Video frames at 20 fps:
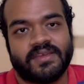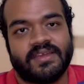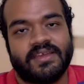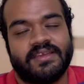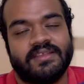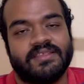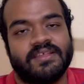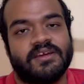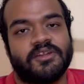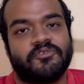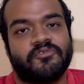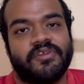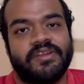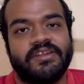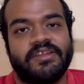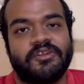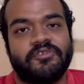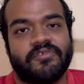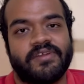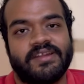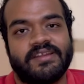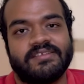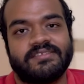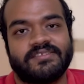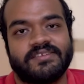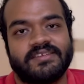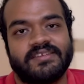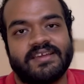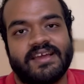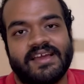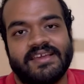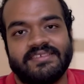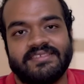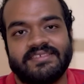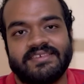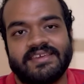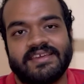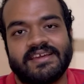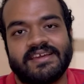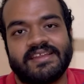in the 2023
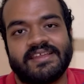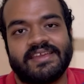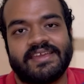ICAR